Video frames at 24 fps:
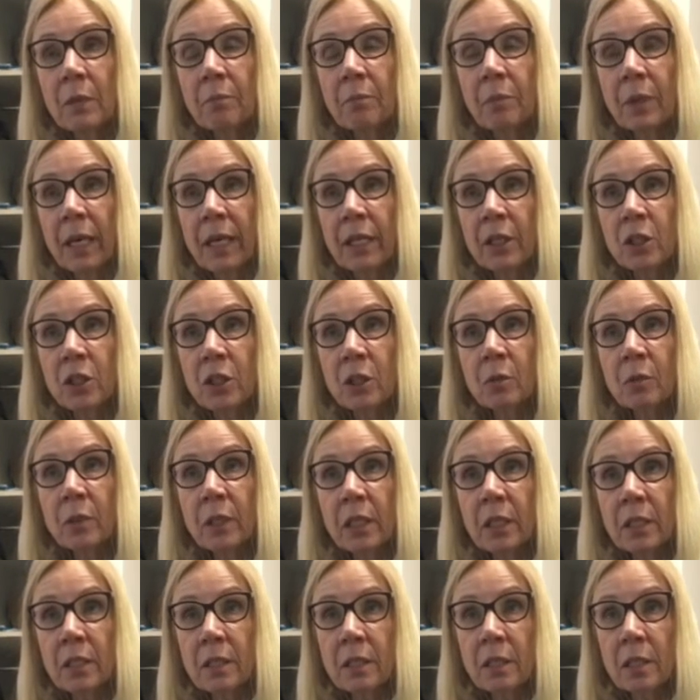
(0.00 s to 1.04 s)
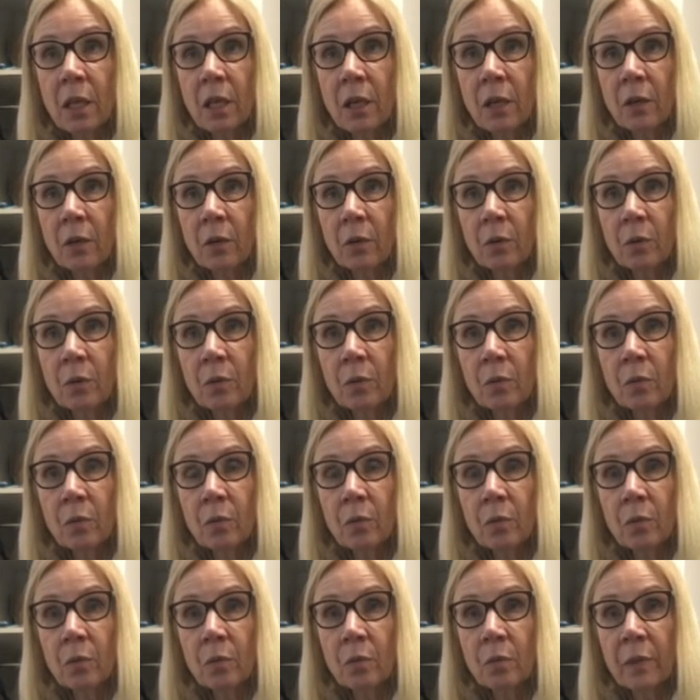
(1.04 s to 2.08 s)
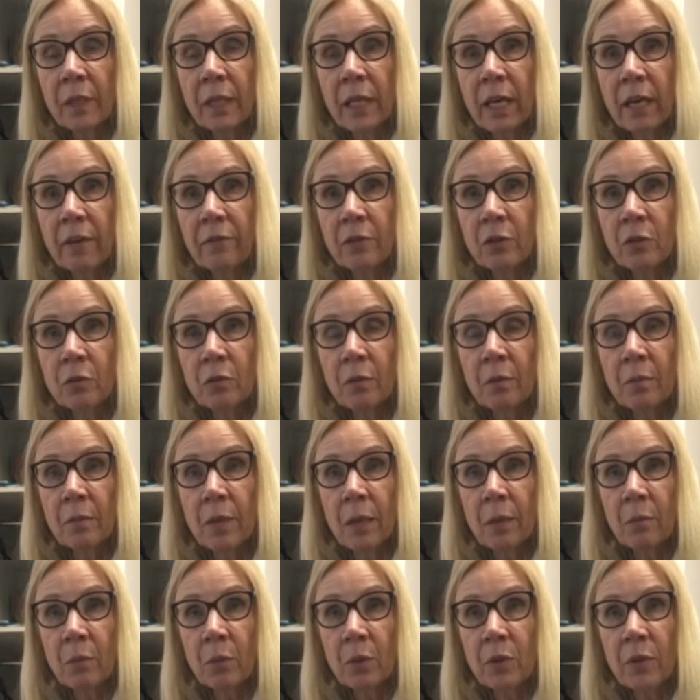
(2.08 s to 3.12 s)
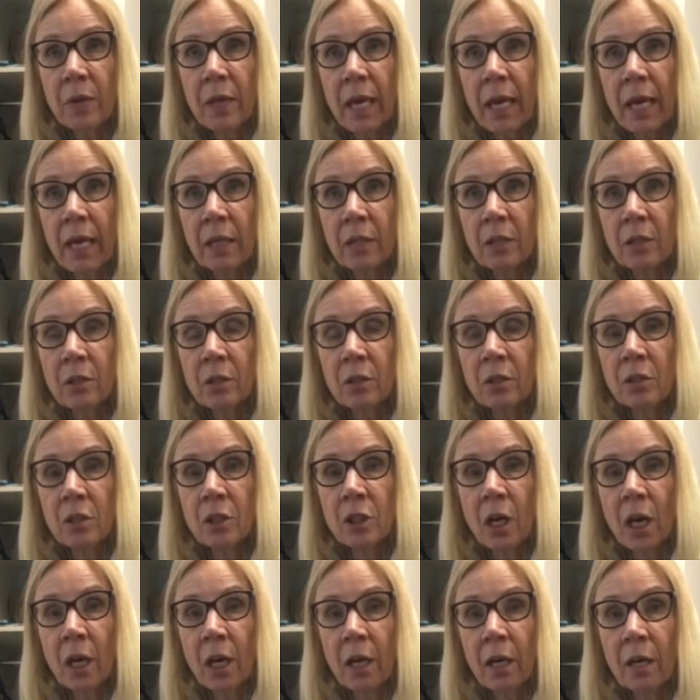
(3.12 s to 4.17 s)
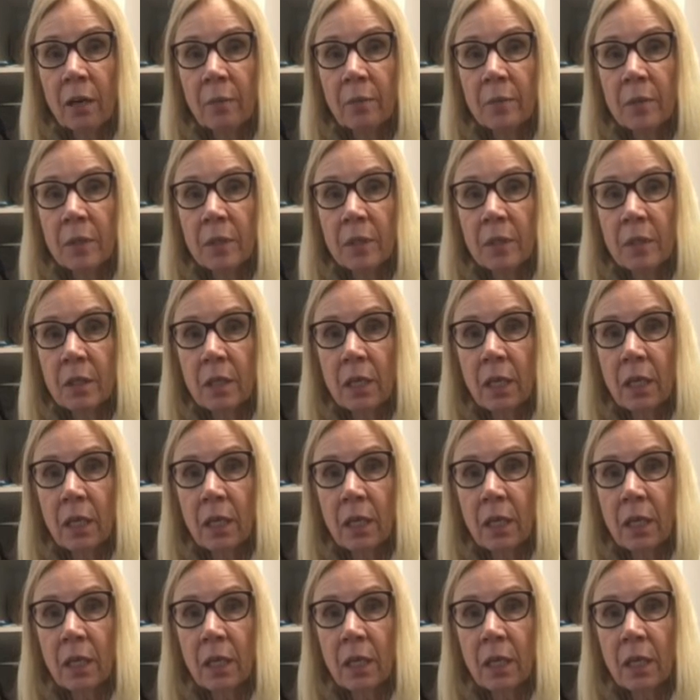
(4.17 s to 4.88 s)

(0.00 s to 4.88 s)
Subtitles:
By doing so, we have to remember that jobs